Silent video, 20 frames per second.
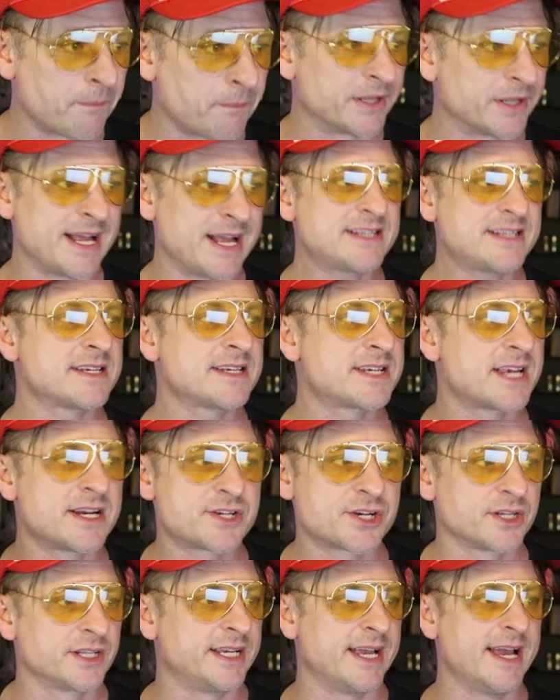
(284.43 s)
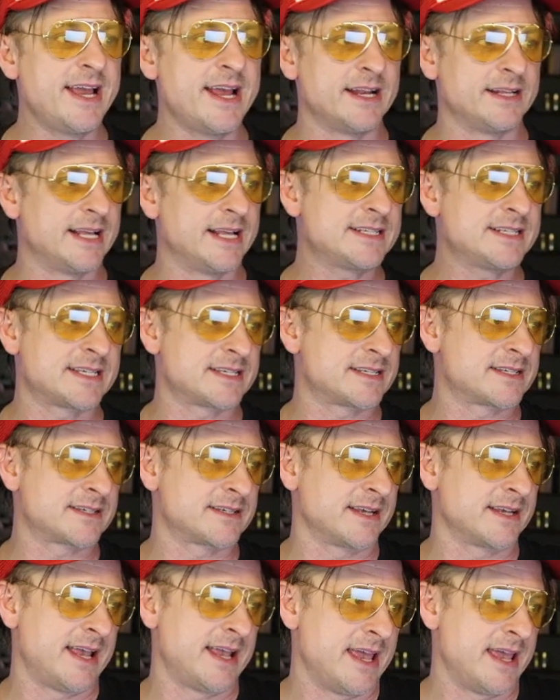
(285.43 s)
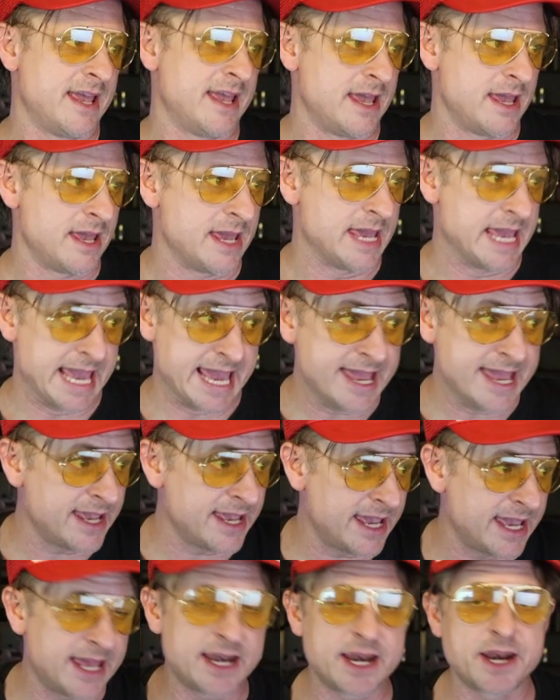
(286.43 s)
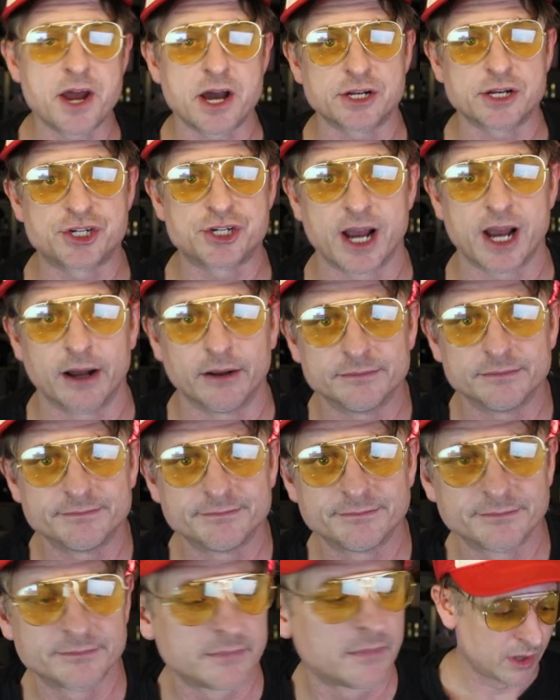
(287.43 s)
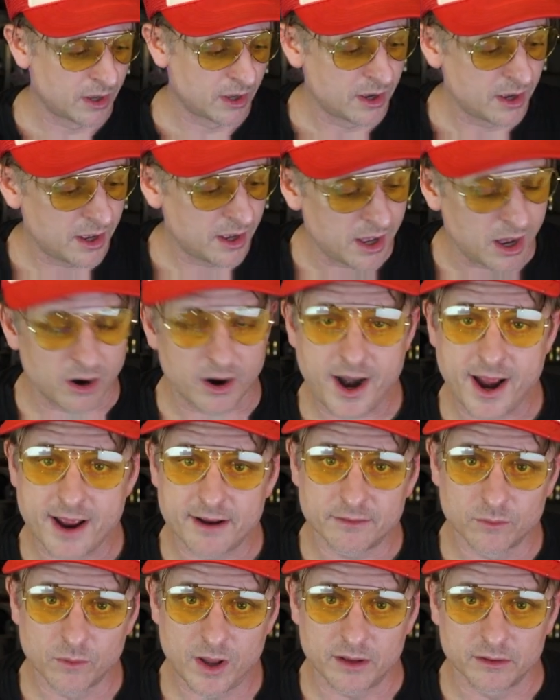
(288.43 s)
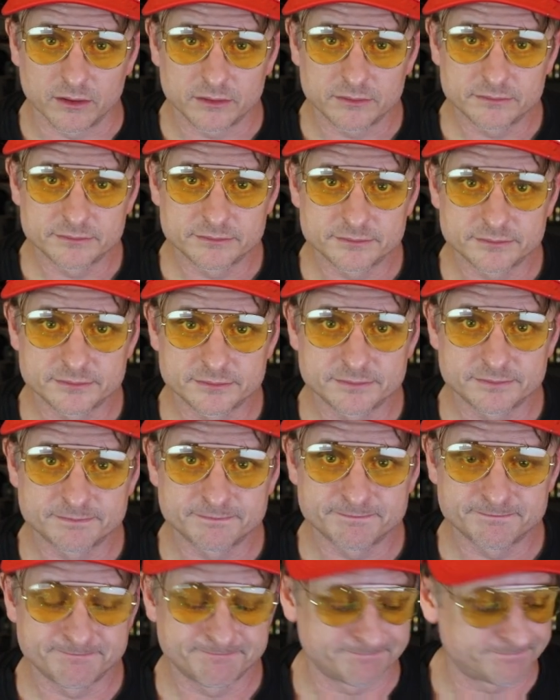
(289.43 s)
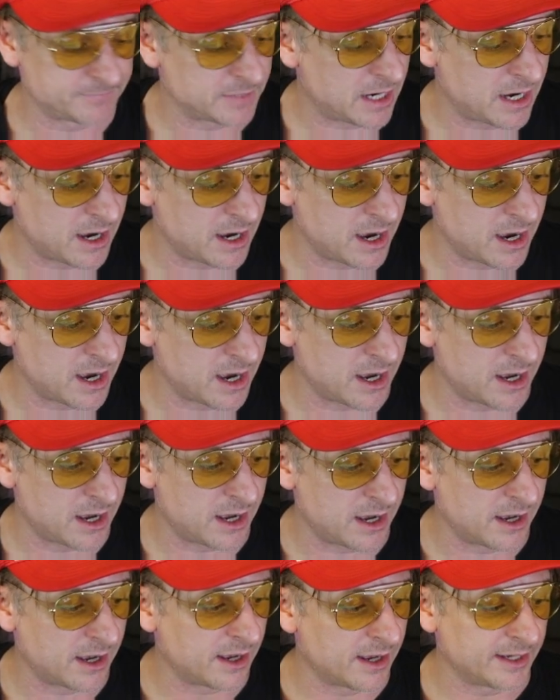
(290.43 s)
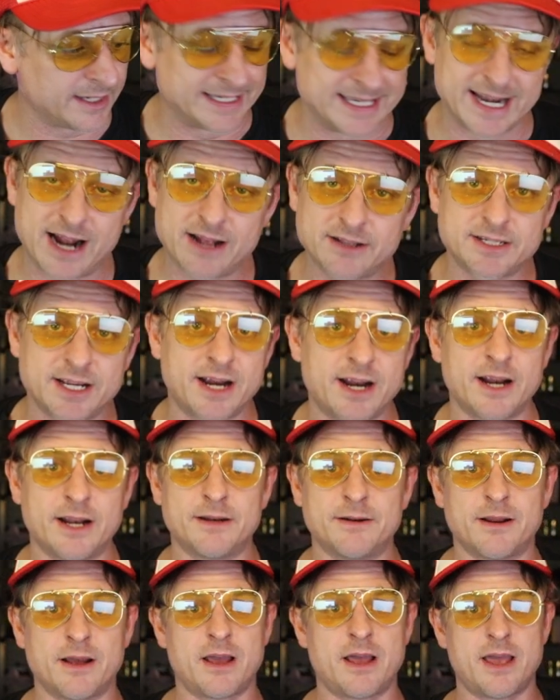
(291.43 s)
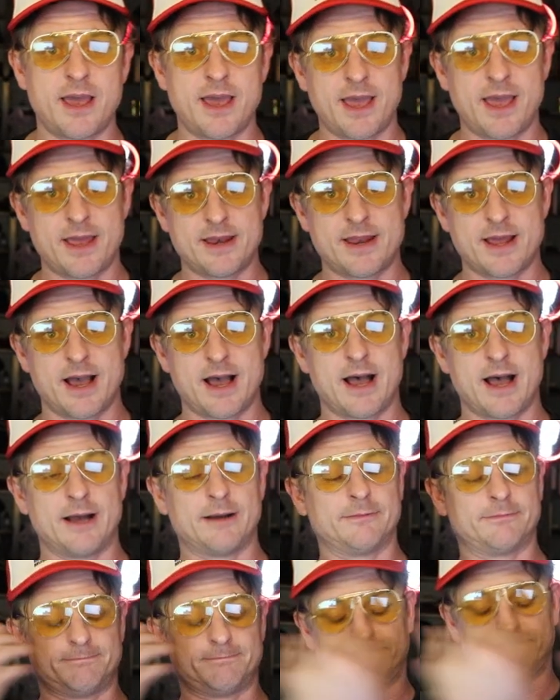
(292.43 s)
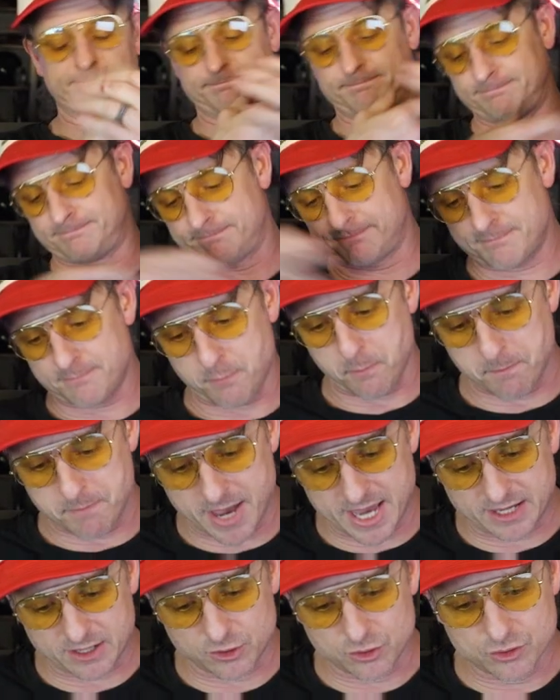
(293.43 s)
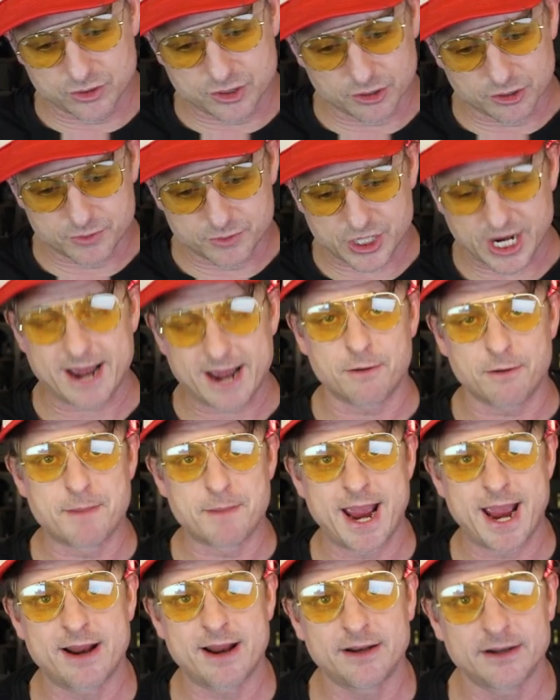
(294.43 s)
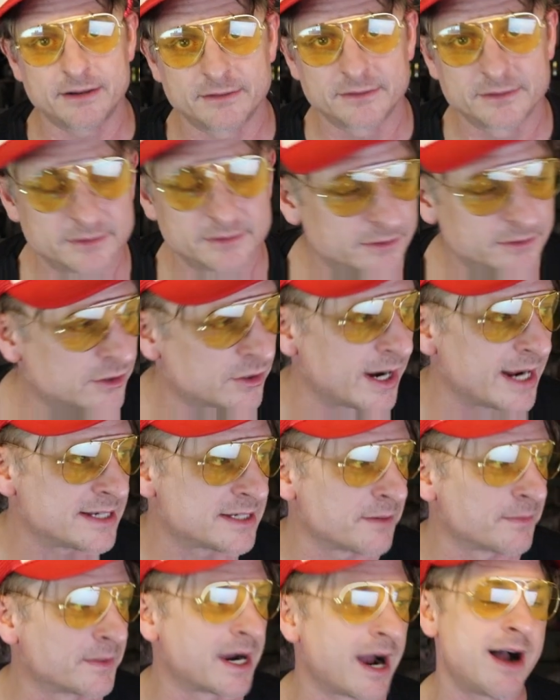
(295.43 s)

But that's essentially it. That's it in a nutshell. All right. Well, get out there and make a YouTube channel, man. create some